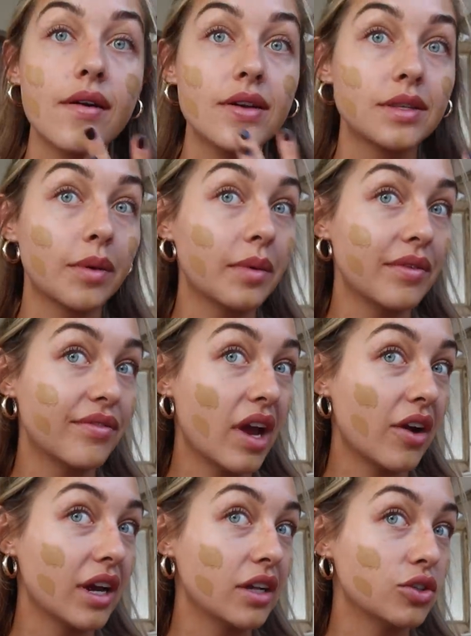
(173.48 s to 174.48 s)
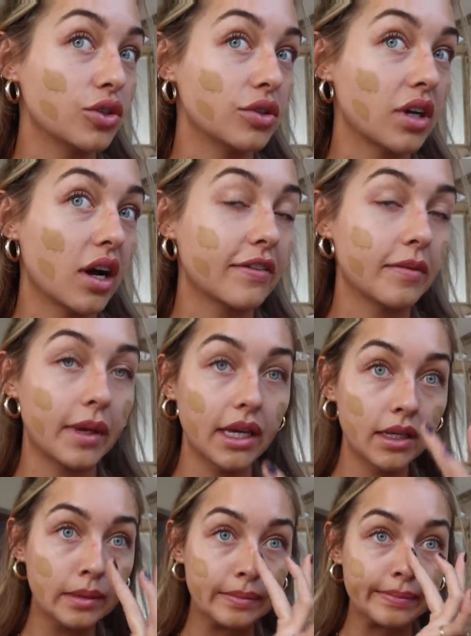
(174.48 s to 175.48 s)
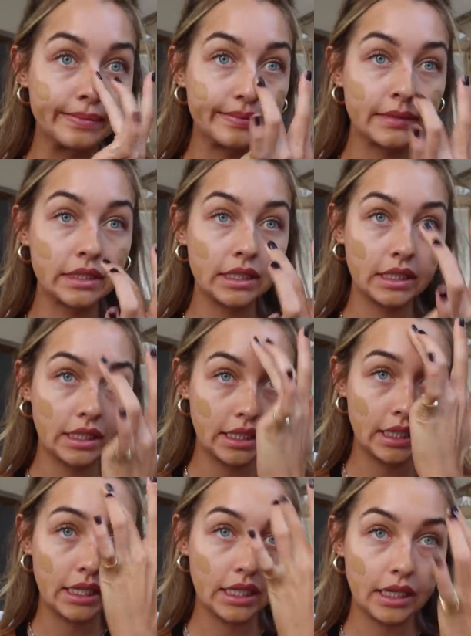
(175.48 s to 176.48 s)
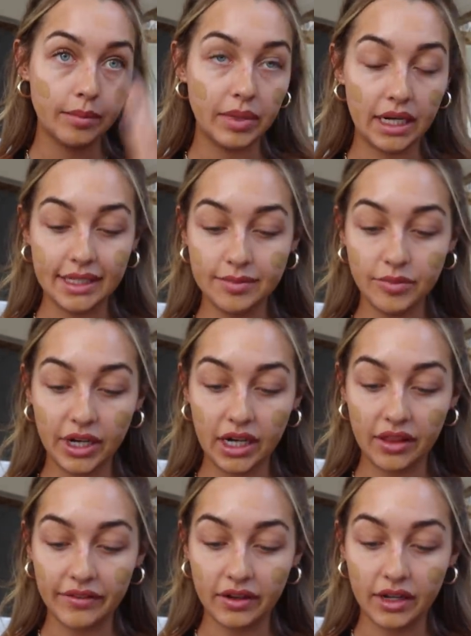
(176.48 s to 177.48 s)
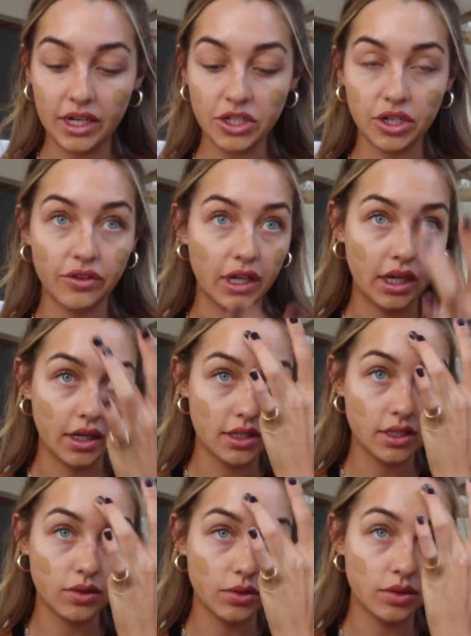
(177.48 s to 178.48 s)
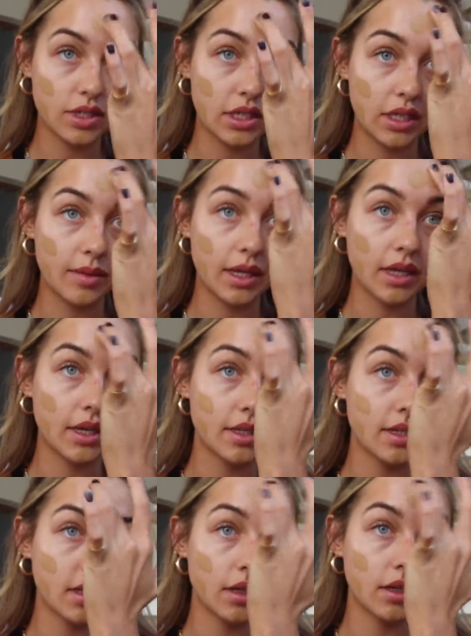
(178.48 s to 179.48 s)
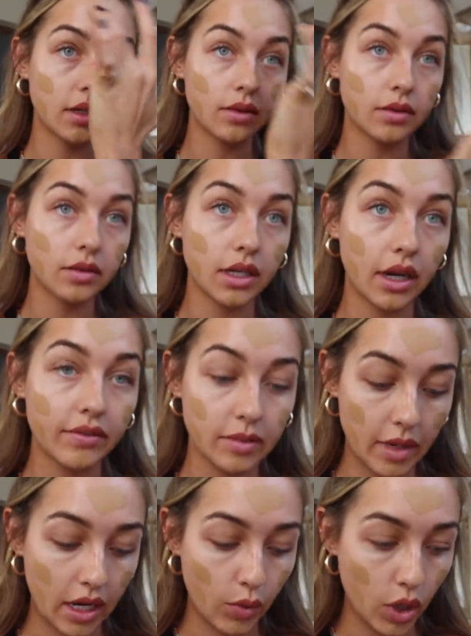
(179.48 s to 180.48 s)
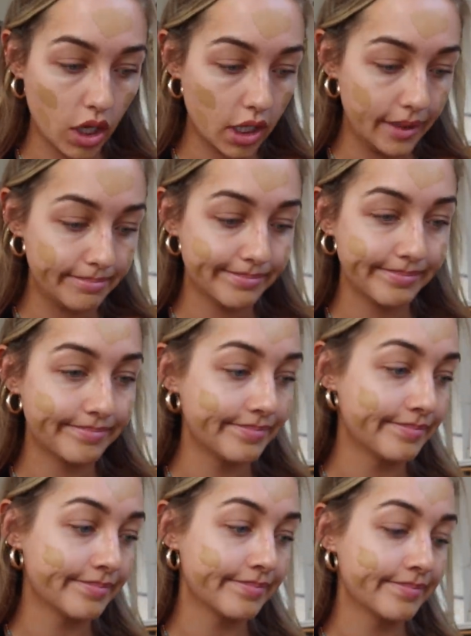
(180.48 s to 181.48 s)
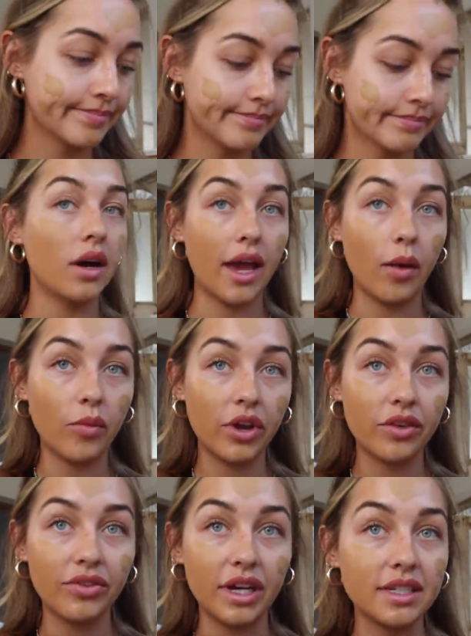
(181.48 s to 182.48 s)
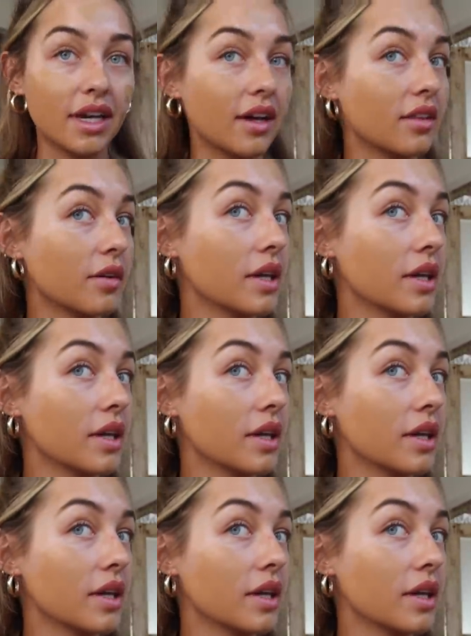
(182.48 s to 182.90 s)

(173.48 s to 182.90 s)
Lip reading: It's probably very too dark for me, but I didn't bring another foundation over here. It's all still out there, so we're gonna have to make it work. I am wearing fake tan though,